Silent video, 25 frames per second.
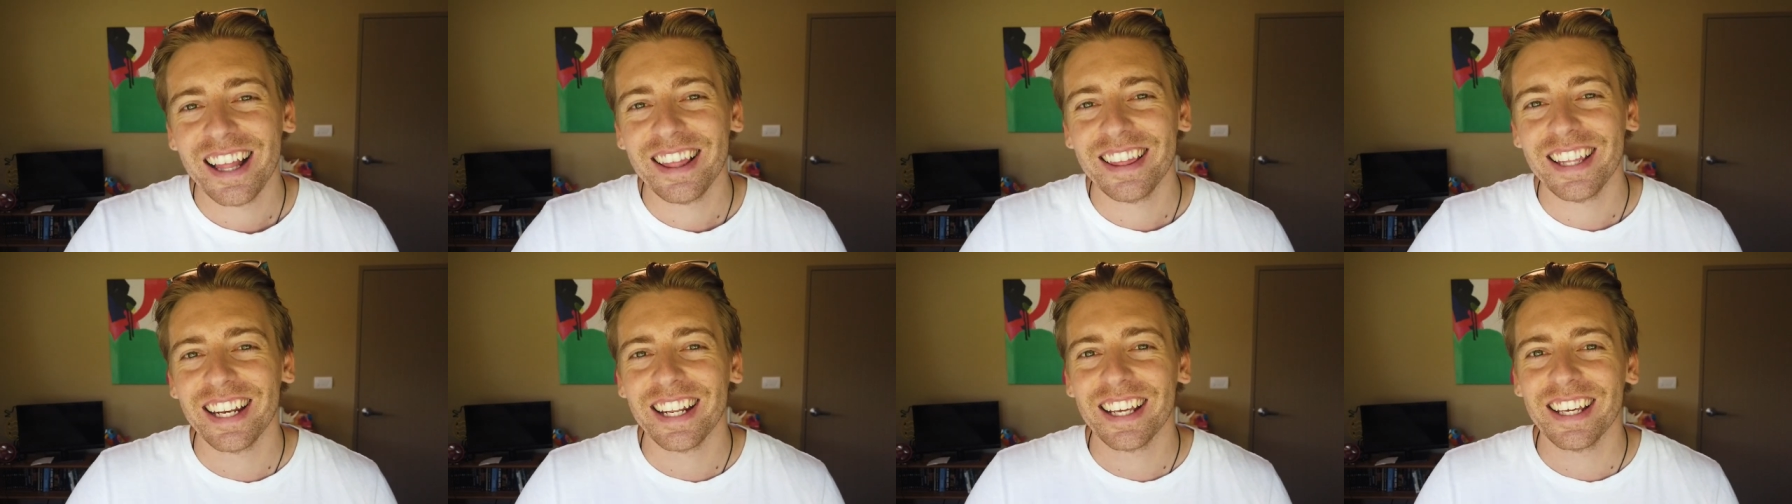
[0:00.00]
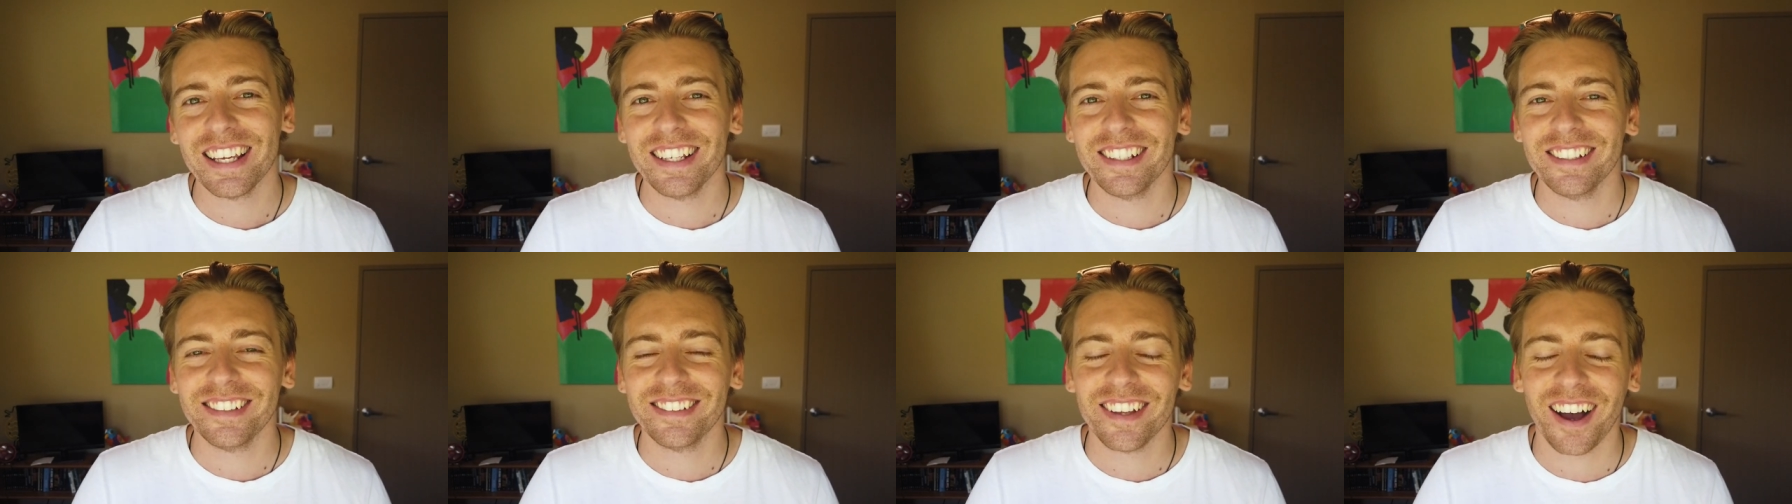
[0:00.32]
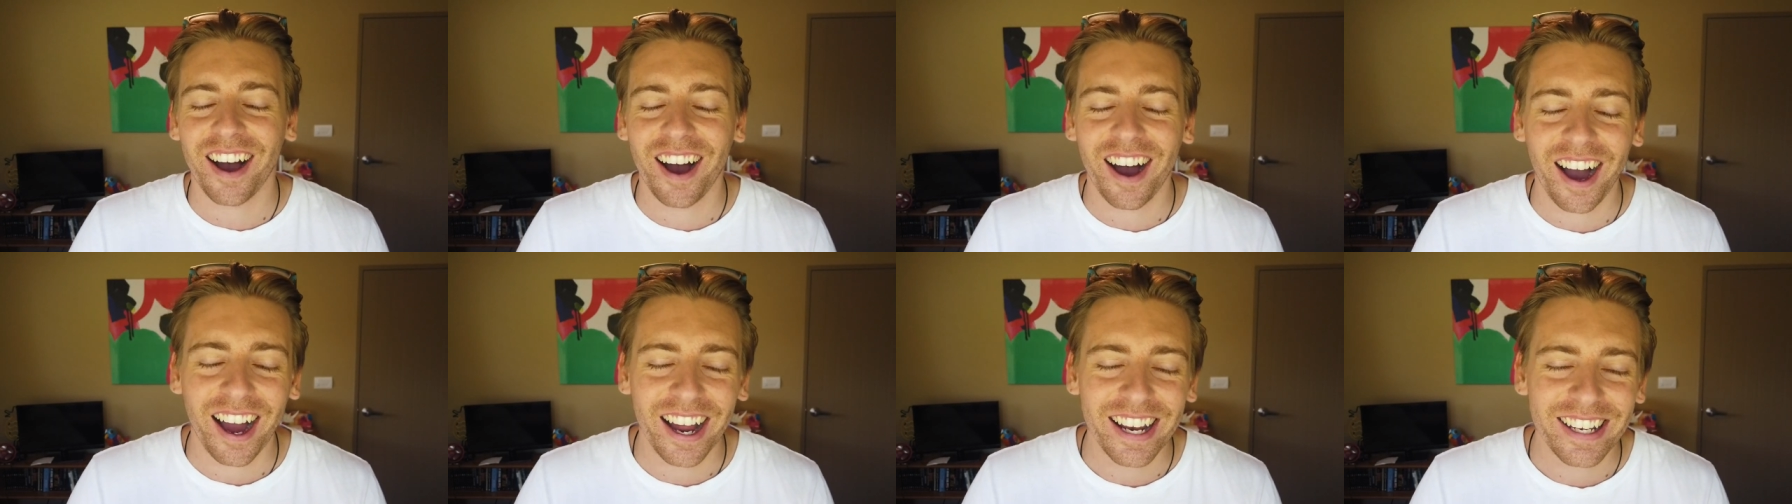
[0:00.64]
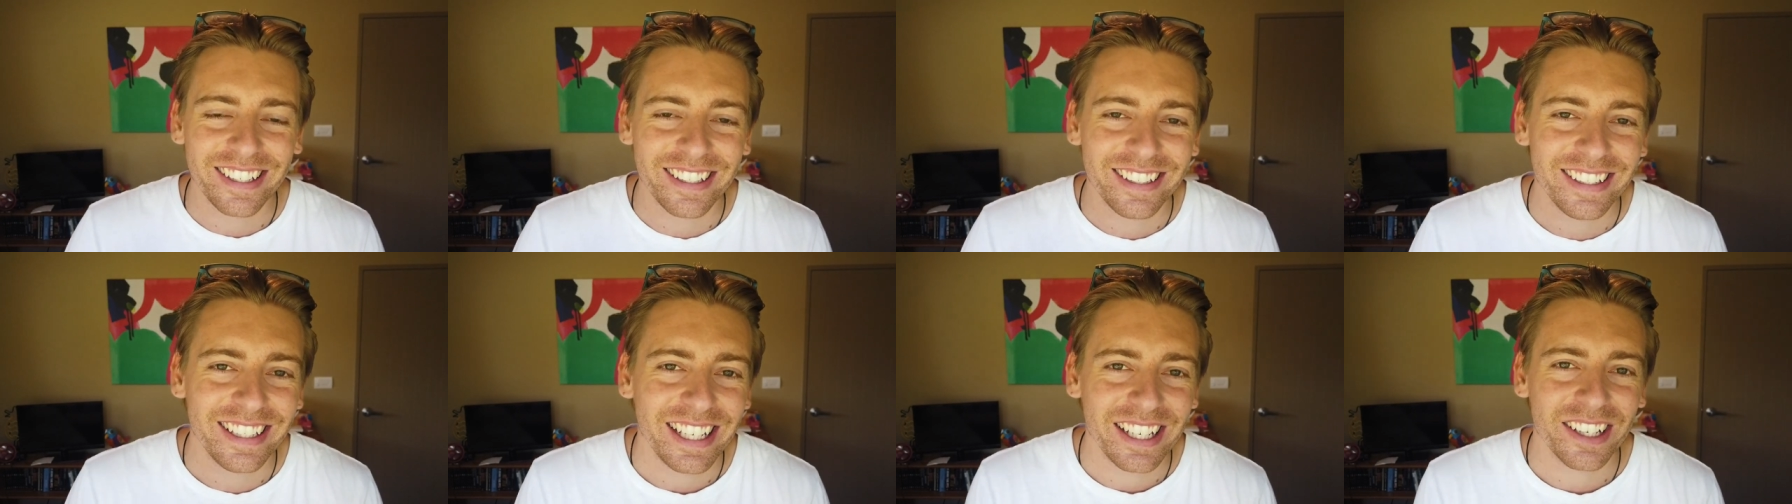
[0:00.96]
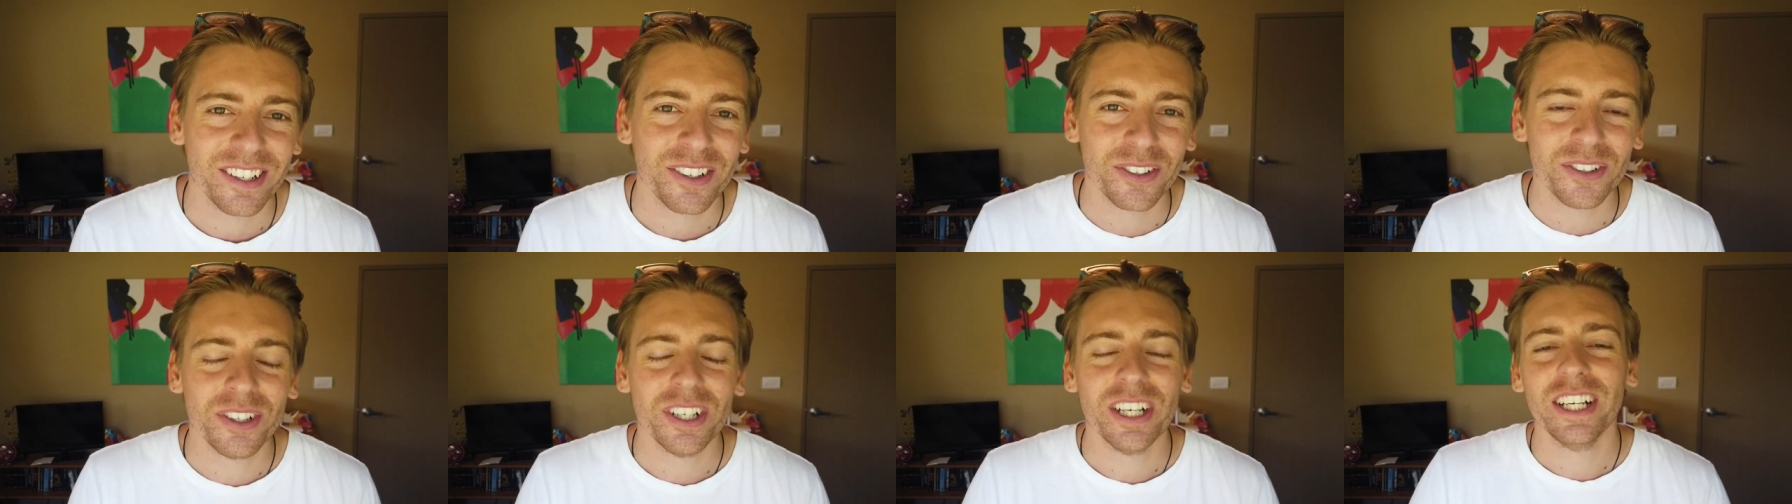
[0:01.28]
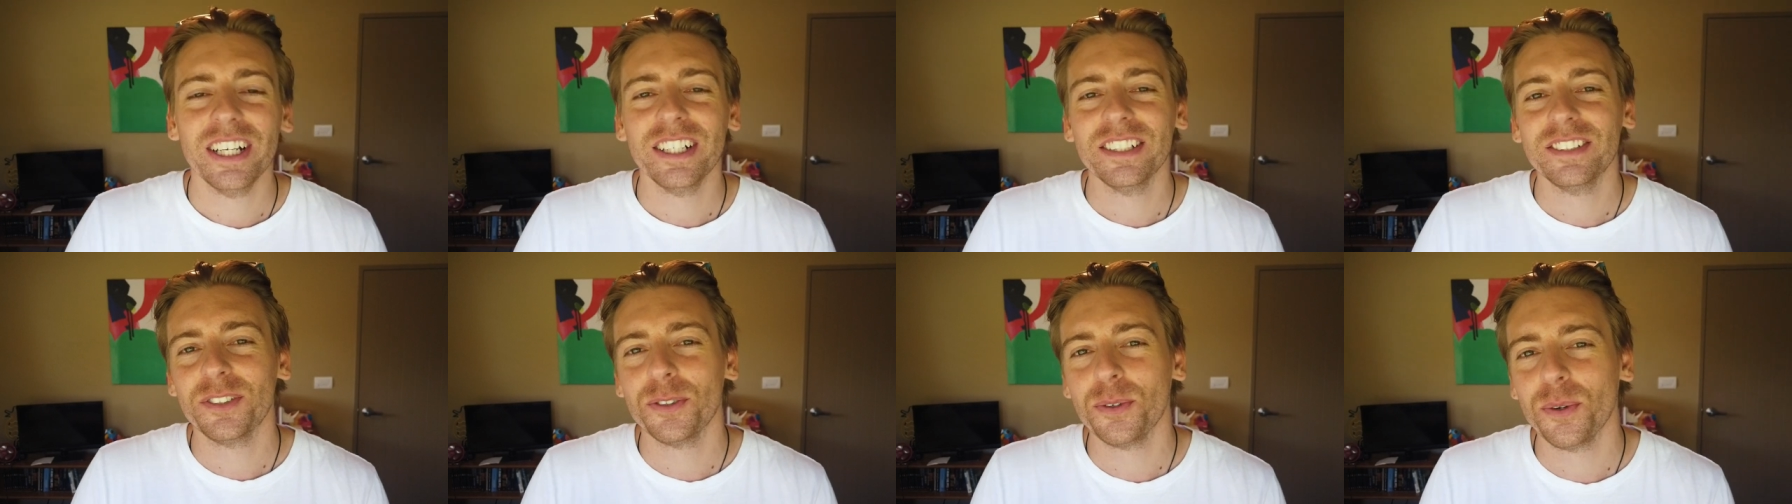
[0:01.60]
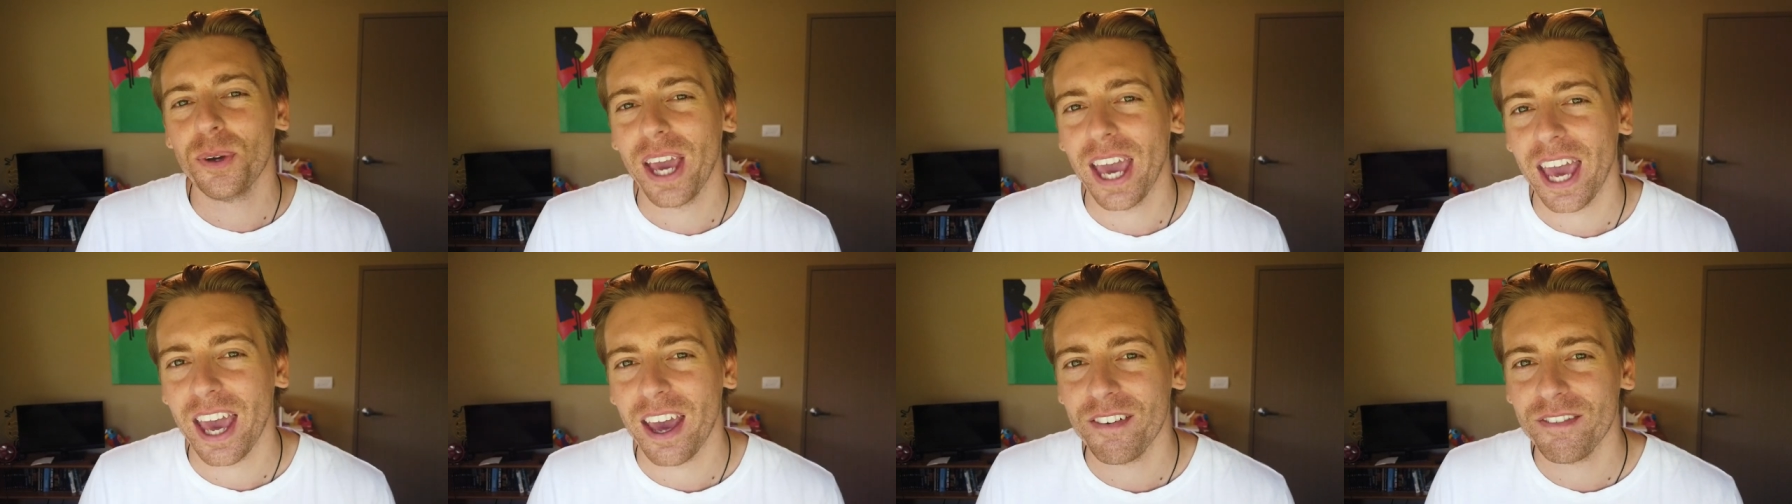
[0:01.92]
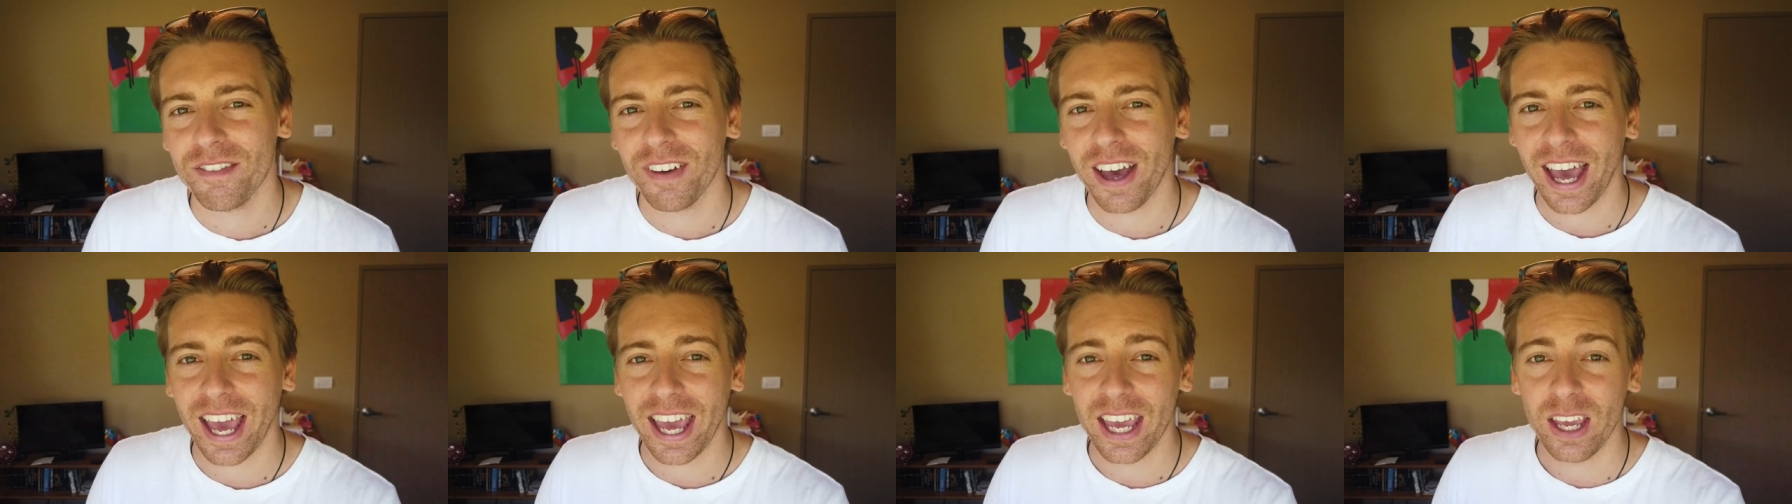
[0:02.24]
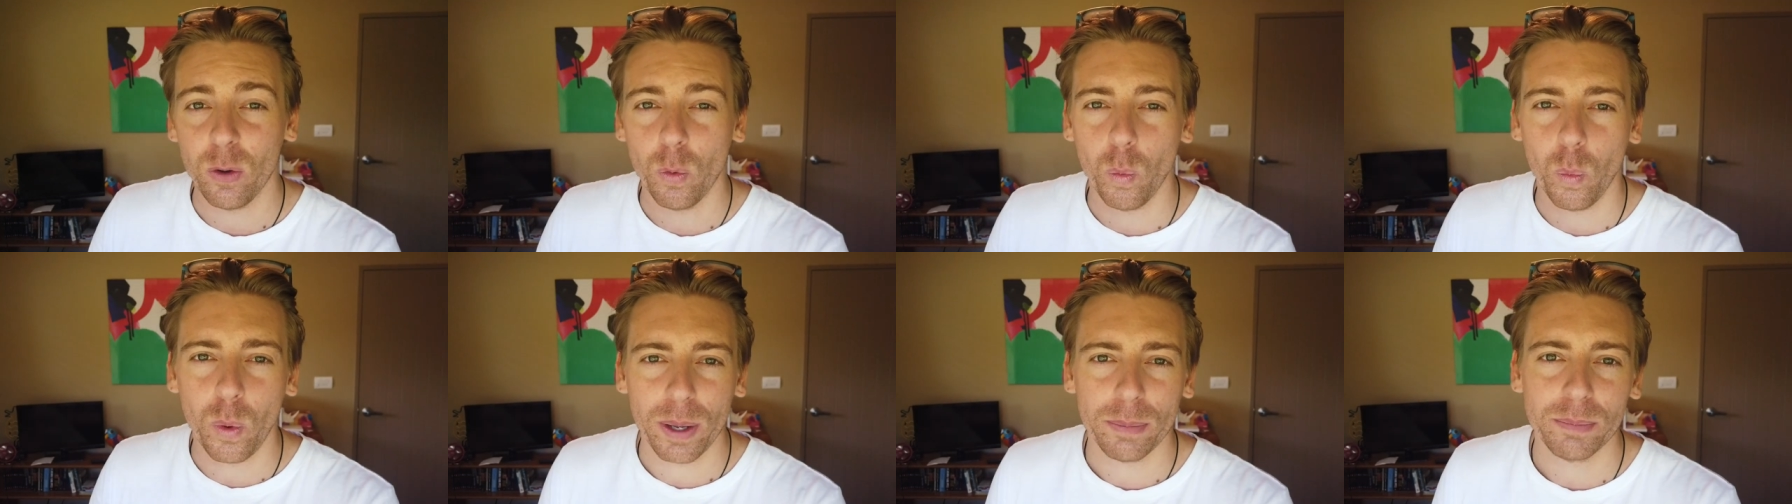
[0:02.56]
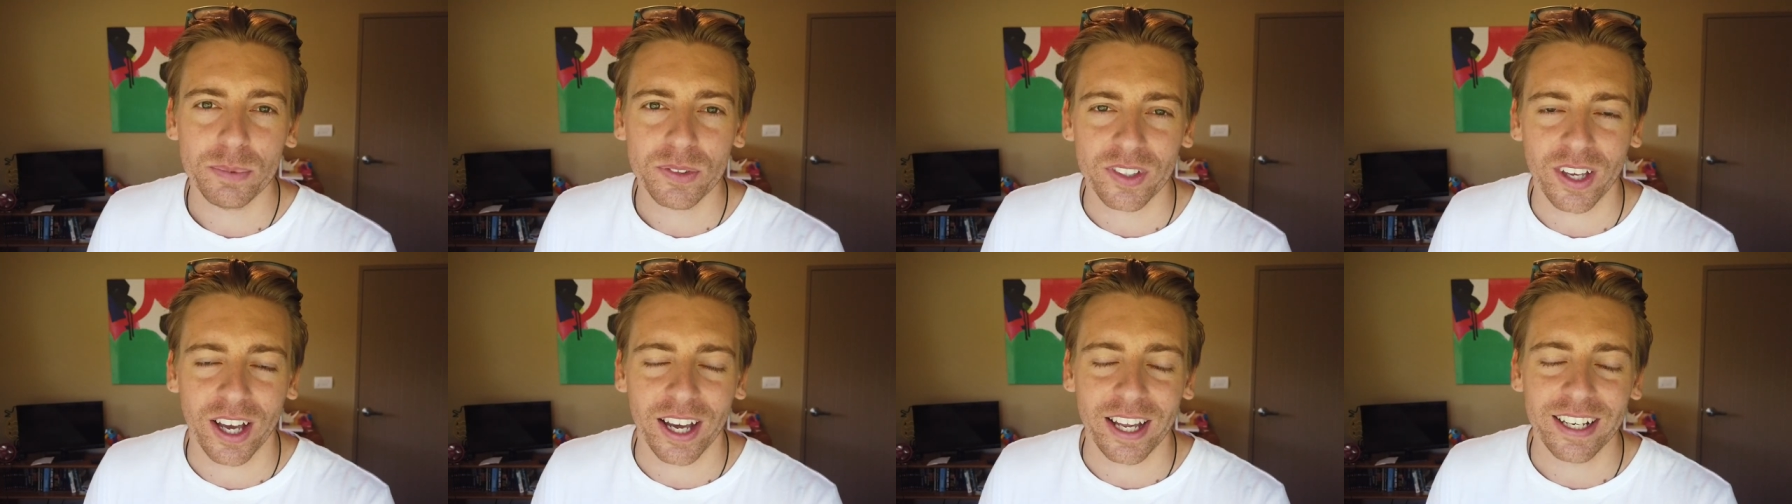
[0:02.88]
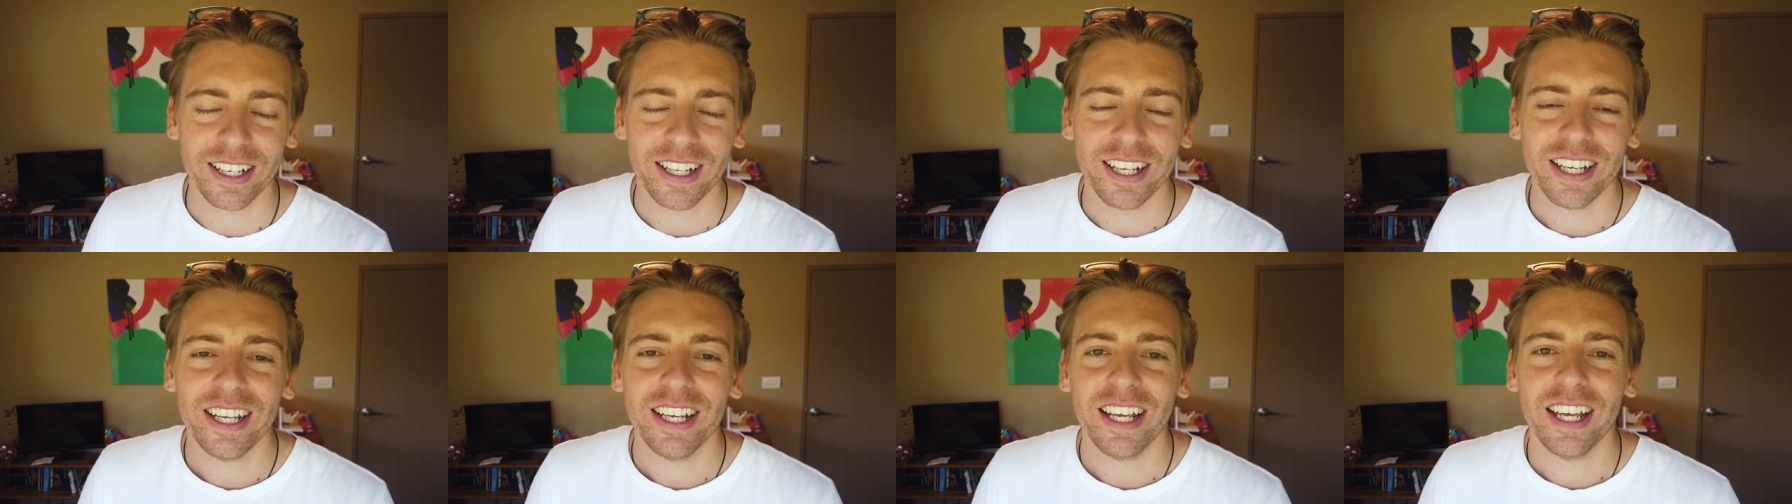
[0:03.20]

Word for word: then it is ideal to have a website.